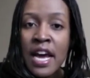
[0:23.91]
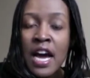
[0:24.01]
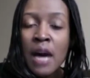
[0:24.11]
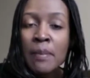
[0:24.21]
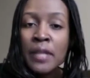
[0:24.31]

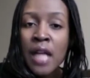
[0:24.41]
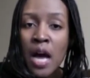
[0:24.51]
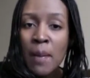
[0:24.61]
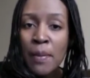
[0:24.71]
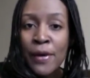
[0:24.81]
a
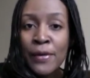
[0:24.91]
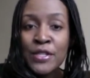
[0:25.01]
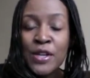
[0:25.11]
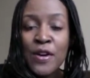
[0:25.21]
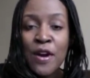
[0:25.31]
blog
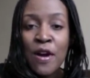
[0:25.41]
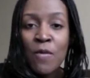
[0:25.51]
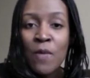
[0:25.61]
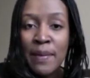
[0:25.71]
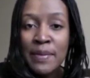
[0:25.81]
post on our
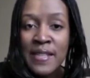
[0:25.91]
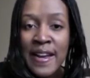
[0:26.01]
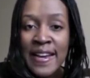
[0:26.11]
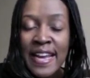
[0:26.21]
website,